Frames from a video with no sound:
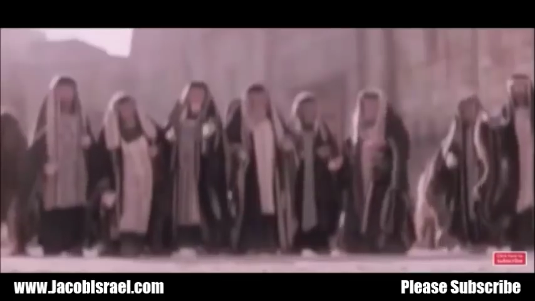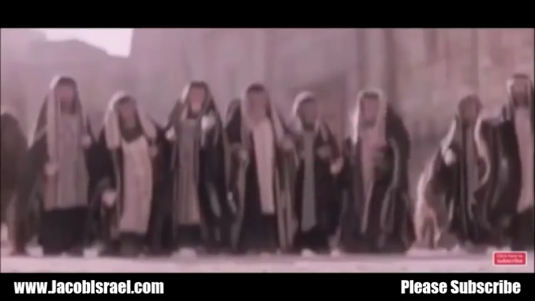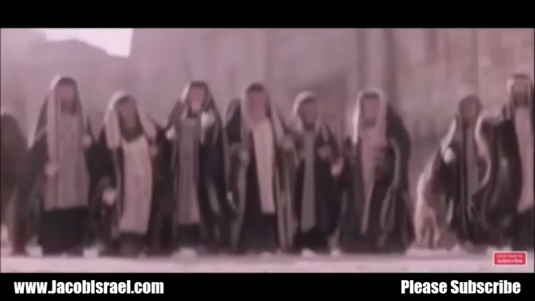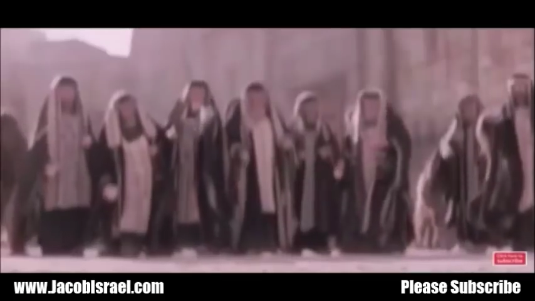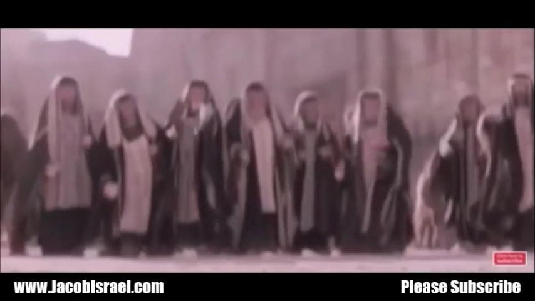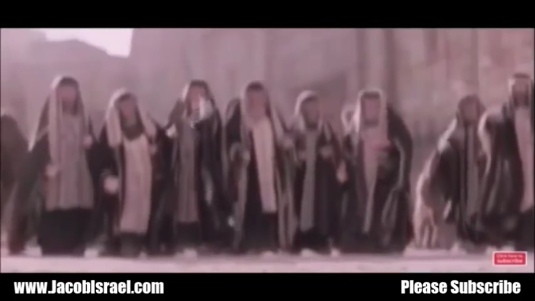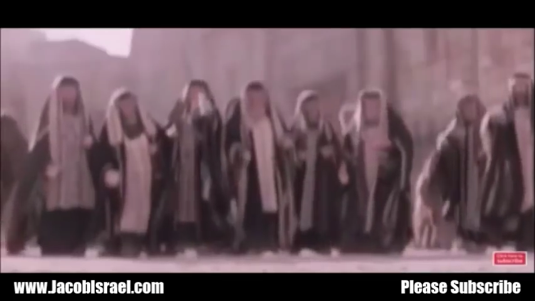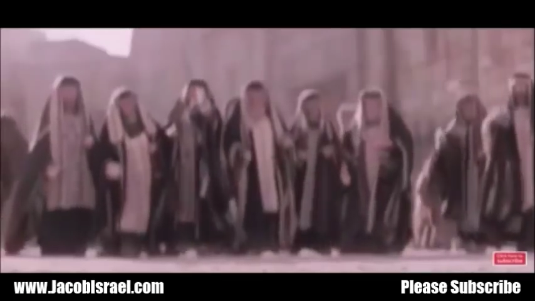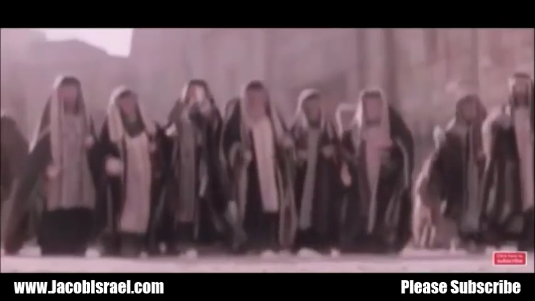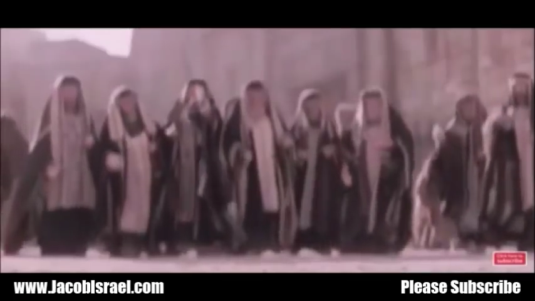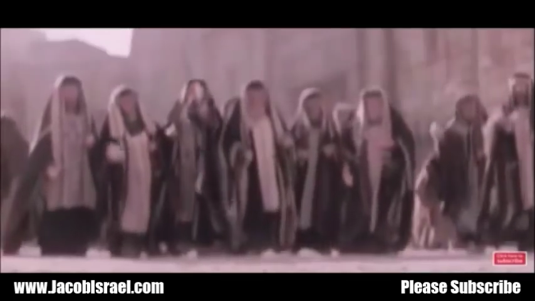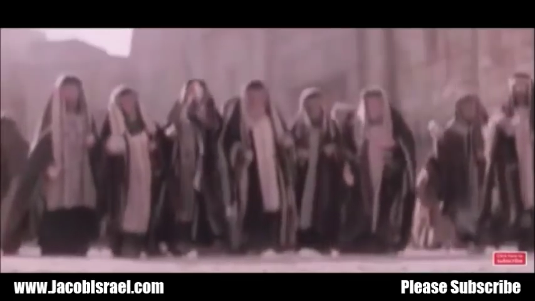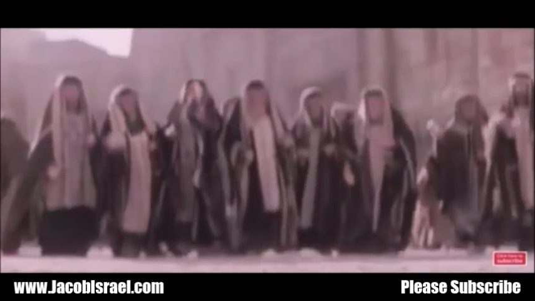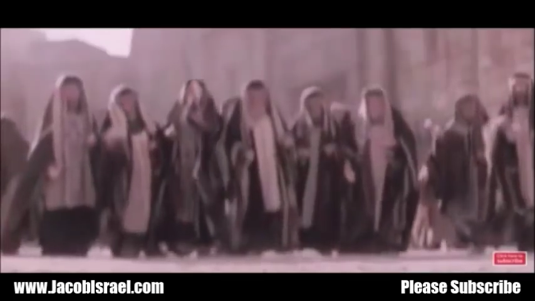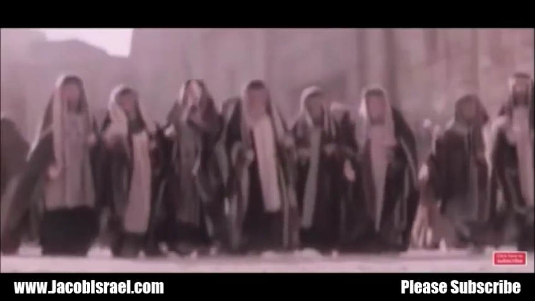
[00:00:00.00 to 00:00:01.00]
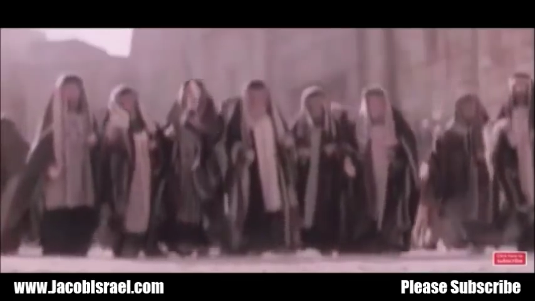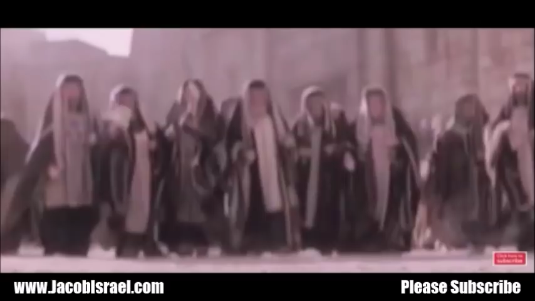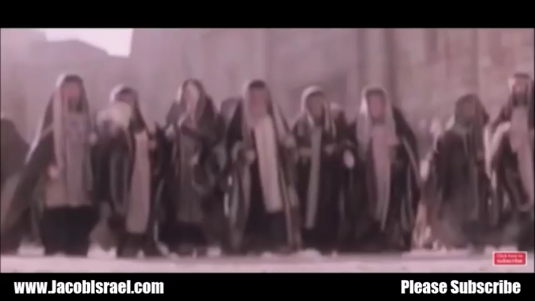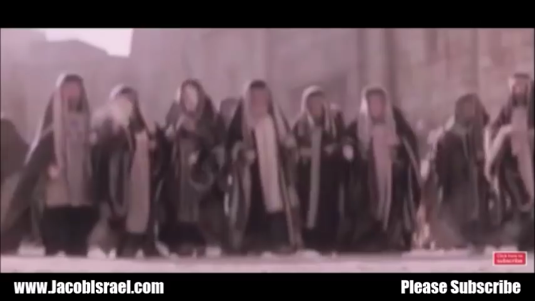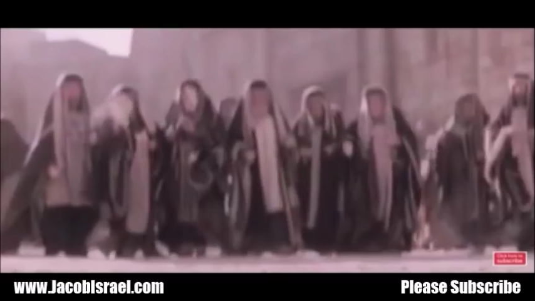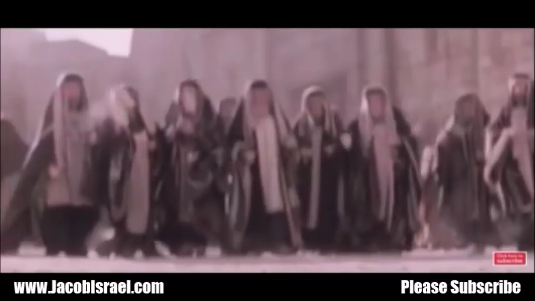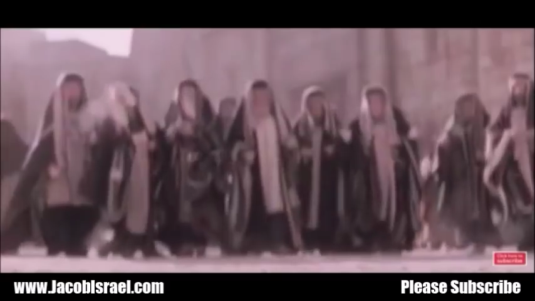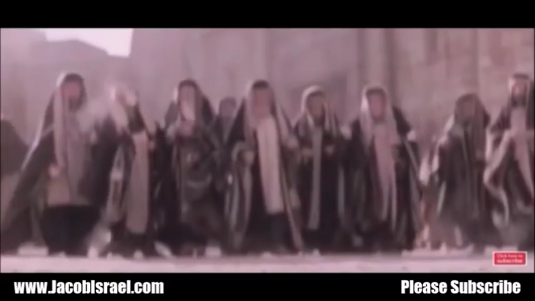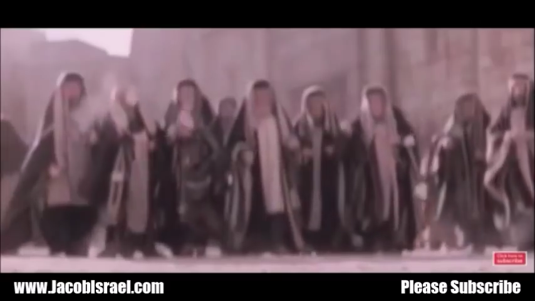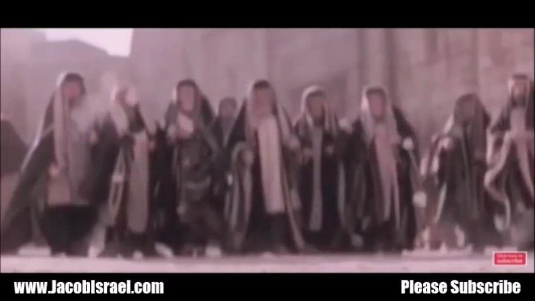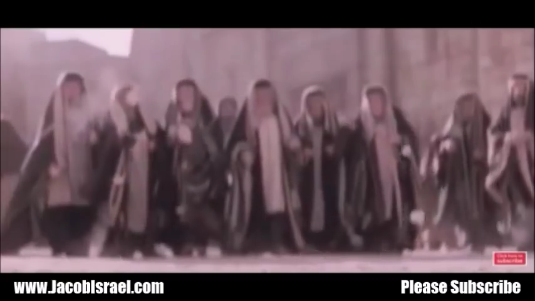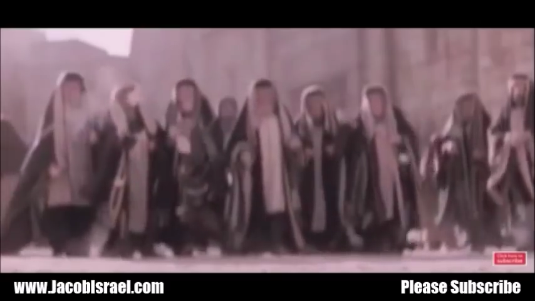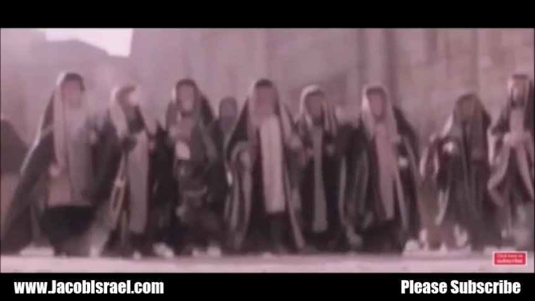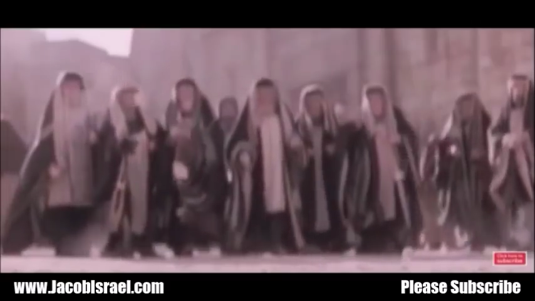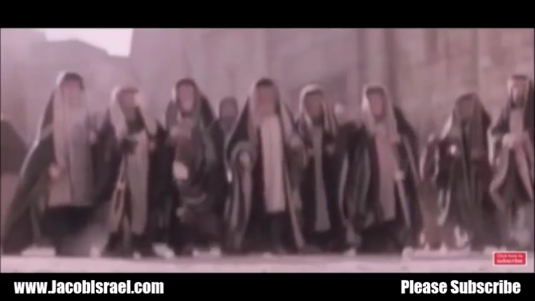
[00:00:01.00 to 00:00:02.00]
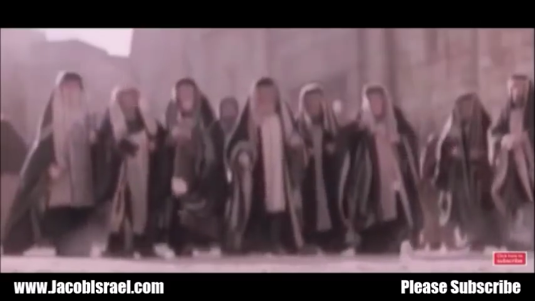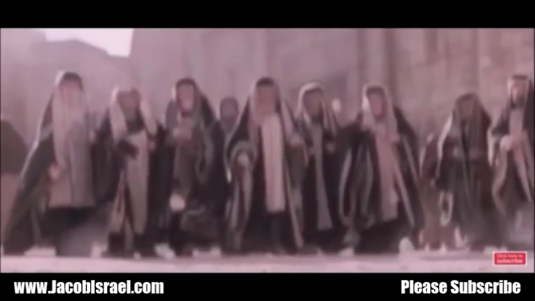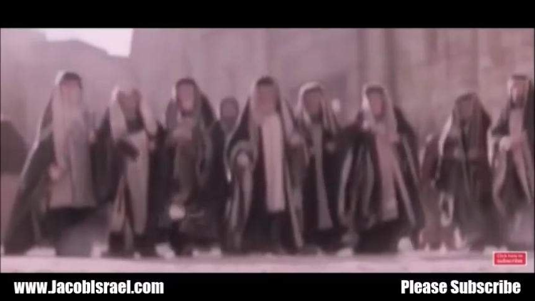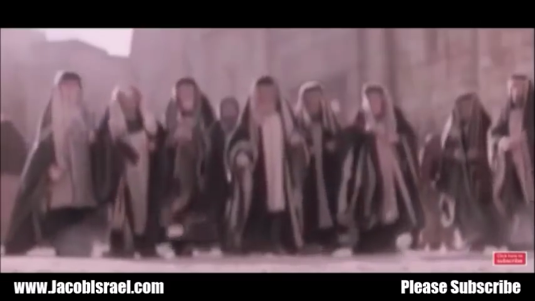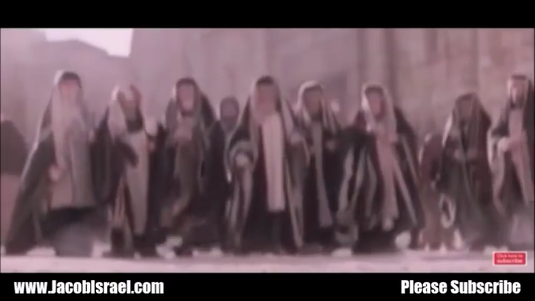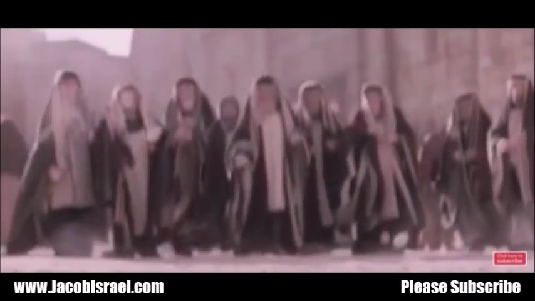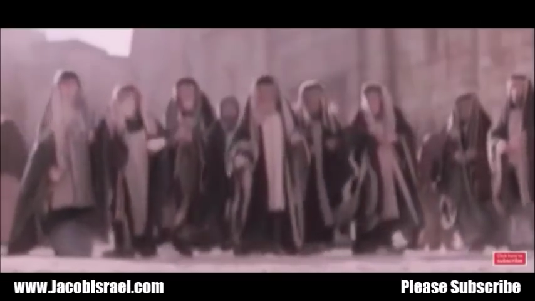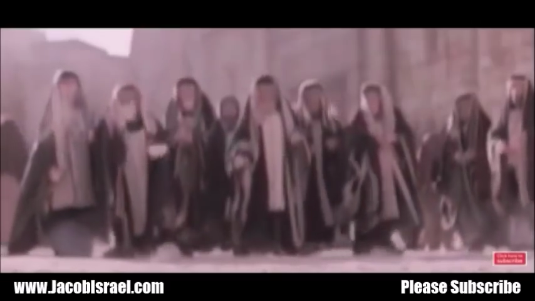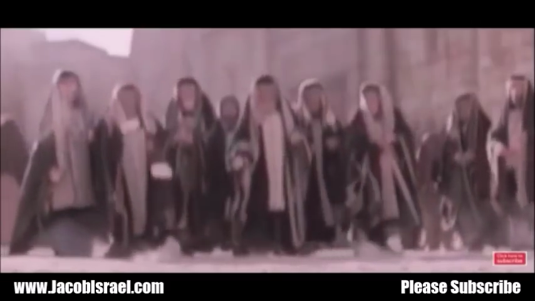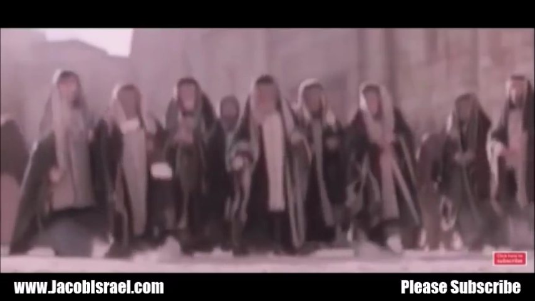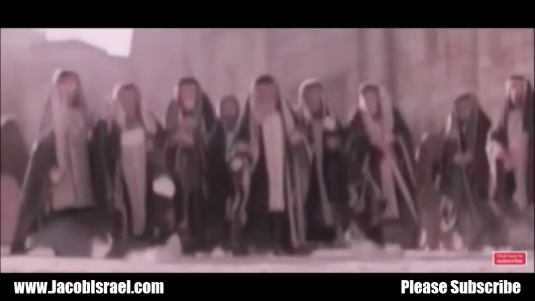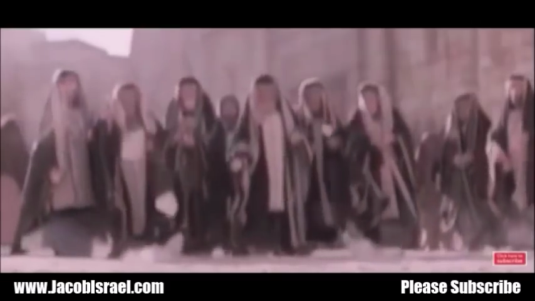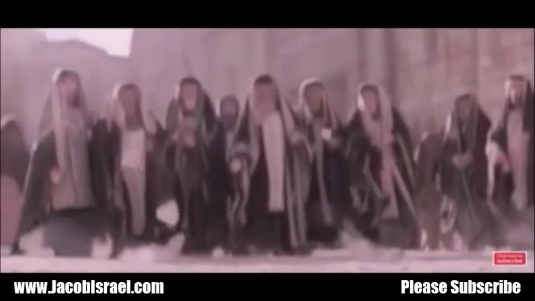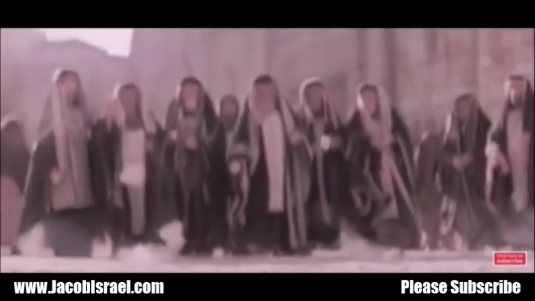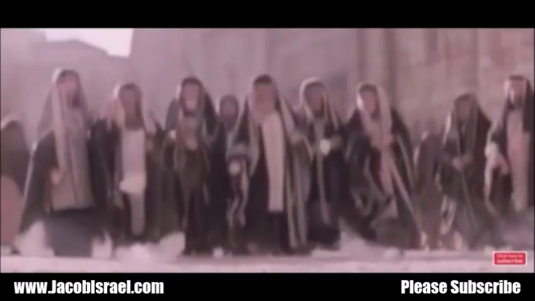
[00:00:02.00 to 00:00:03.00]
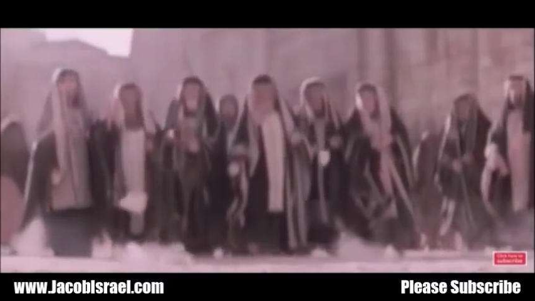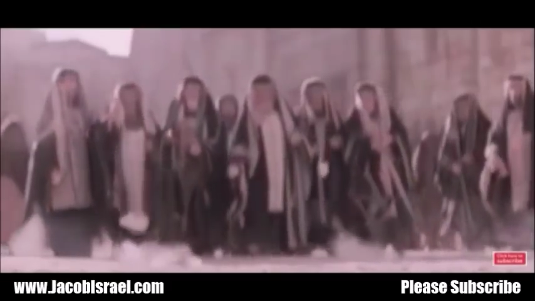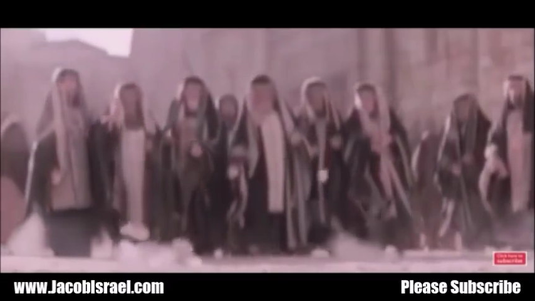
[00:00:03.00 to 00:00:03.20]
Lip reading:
(no speaker visible)